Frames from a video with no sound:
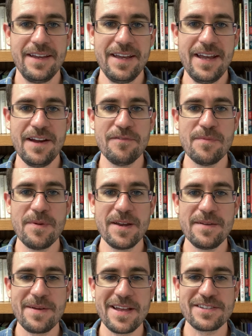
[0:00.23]
Hey
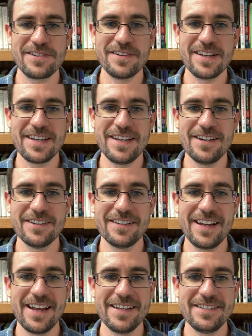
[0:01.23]
everybody, Pastor Nick
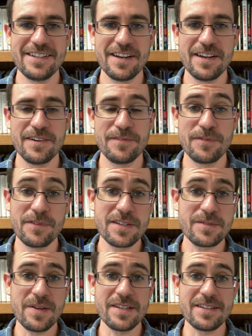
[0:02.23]
here, and for
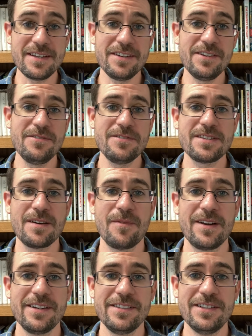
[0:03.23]
this week's eNews, I
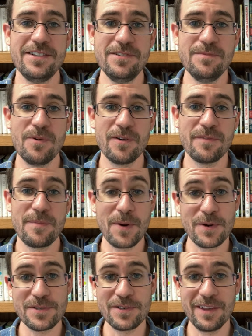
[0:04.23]
wanted to do more of a
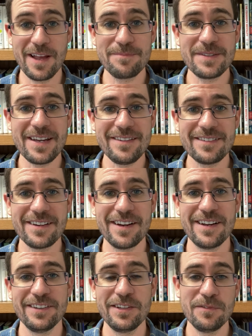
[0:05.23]
personal update,
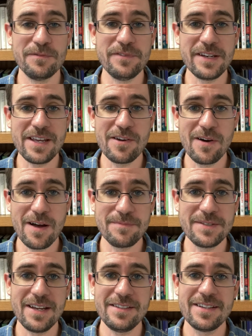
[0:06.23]
a little video
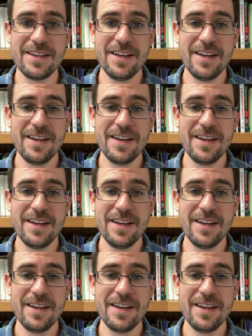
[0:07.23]
update,